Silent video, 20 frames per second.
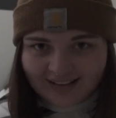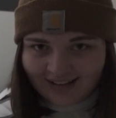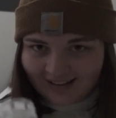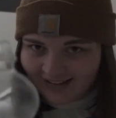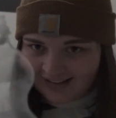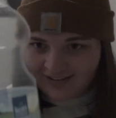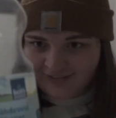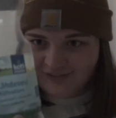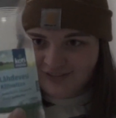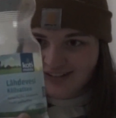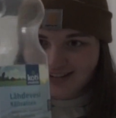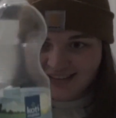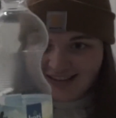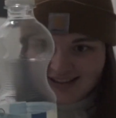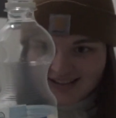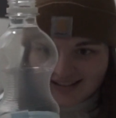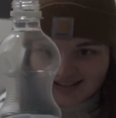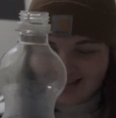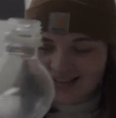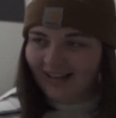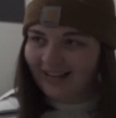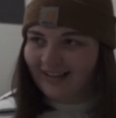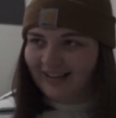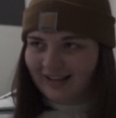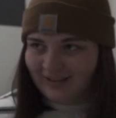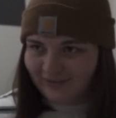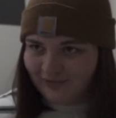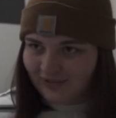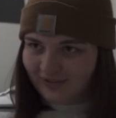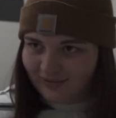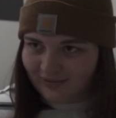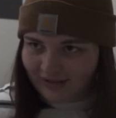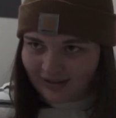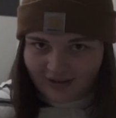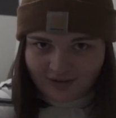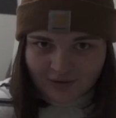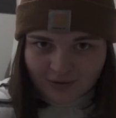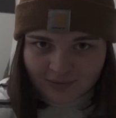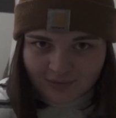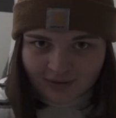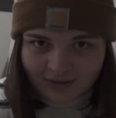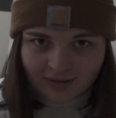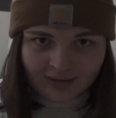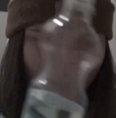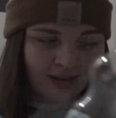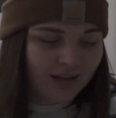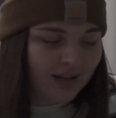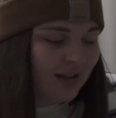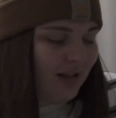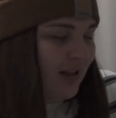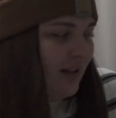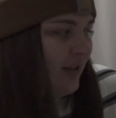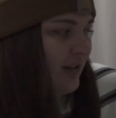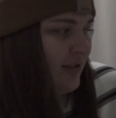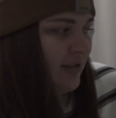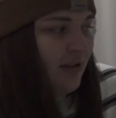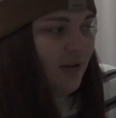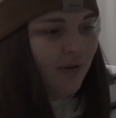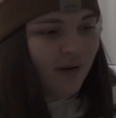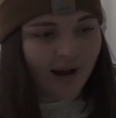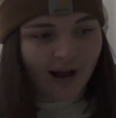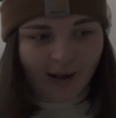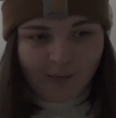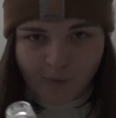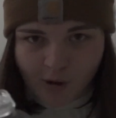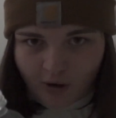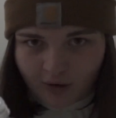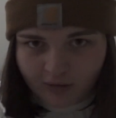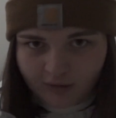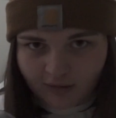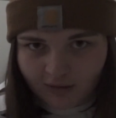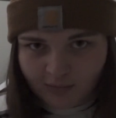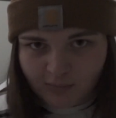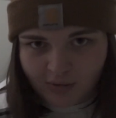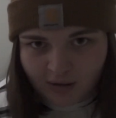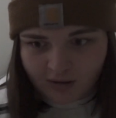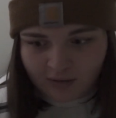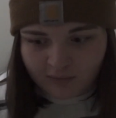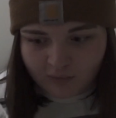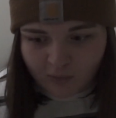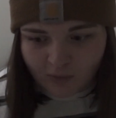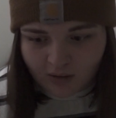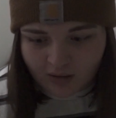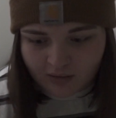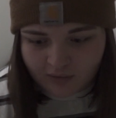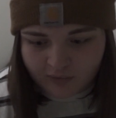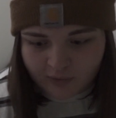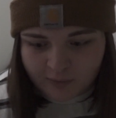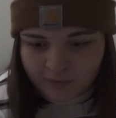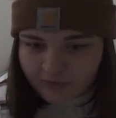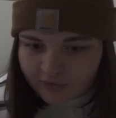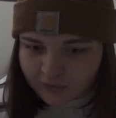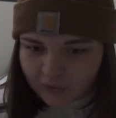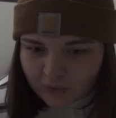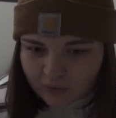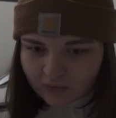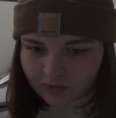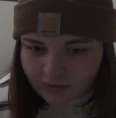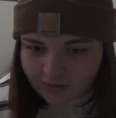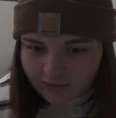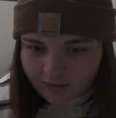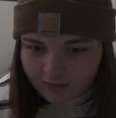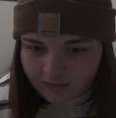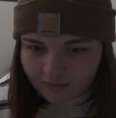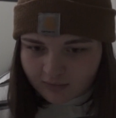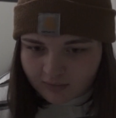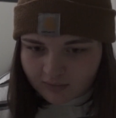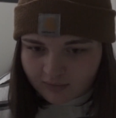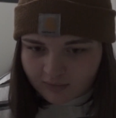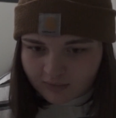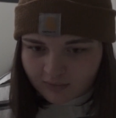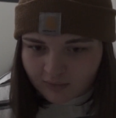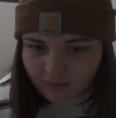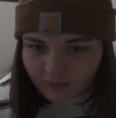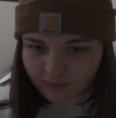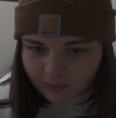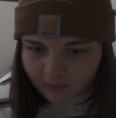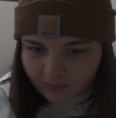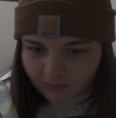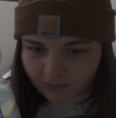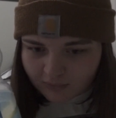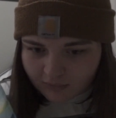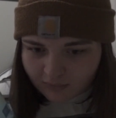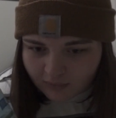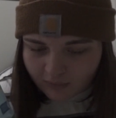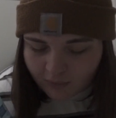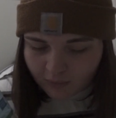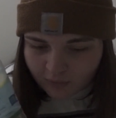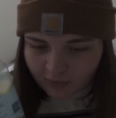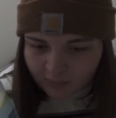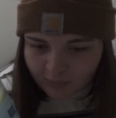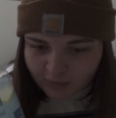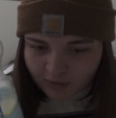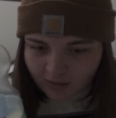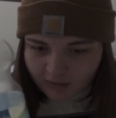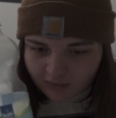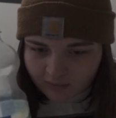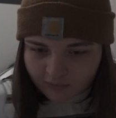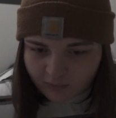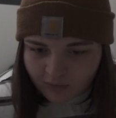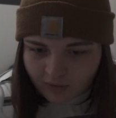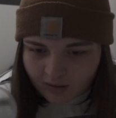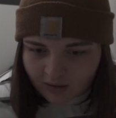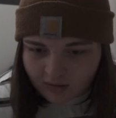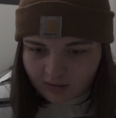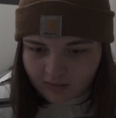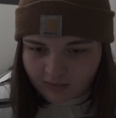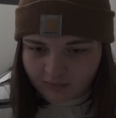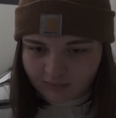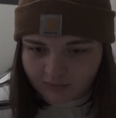I can't fit this, I can't fit in the other one. So I bought a bottle of water from the store. 1 bottle of water.